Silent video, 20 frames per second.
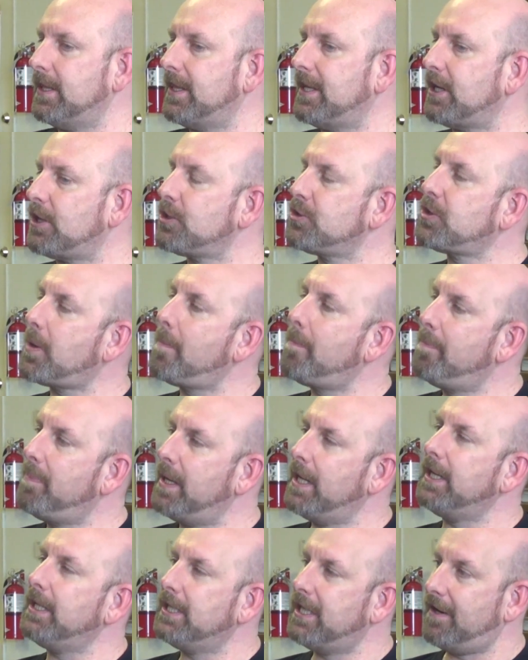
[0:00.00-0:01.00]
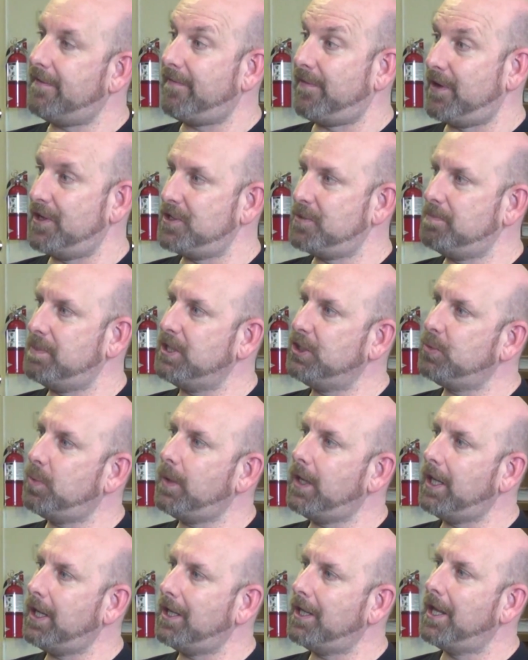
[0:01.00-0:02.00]
There's a big difference
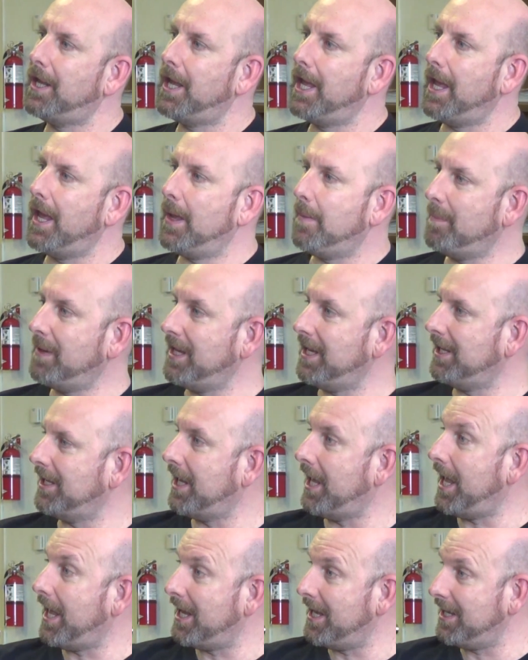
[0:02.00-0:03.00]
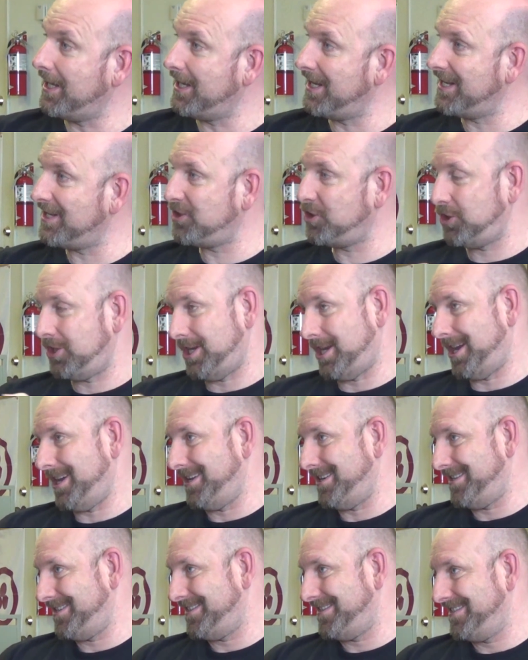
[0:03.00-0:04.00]
between being
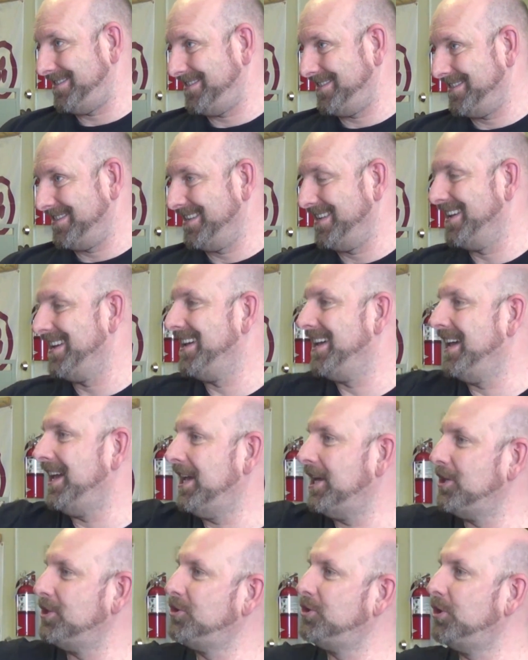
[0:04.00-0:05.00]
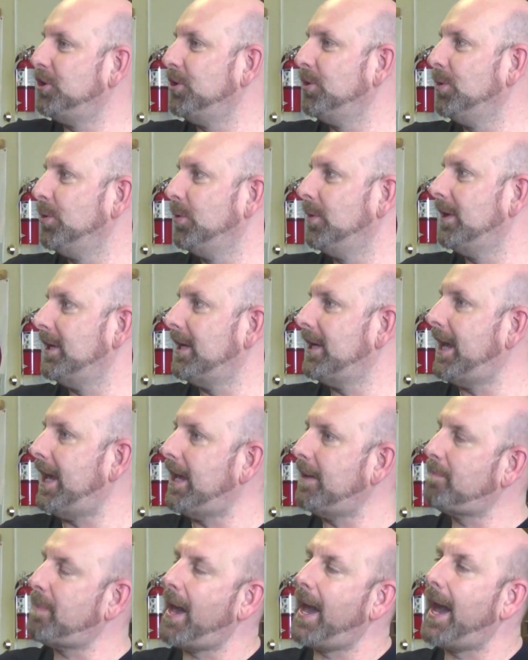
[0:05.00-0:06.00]
initiated into
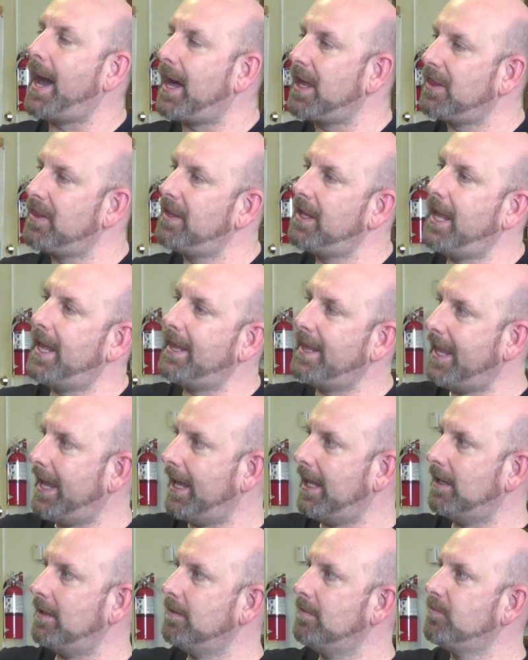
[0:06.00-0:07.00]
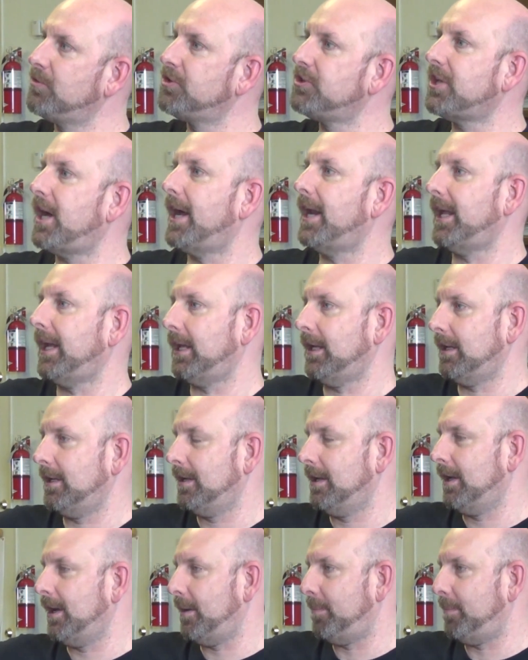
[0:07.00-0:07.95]
a path and then studying a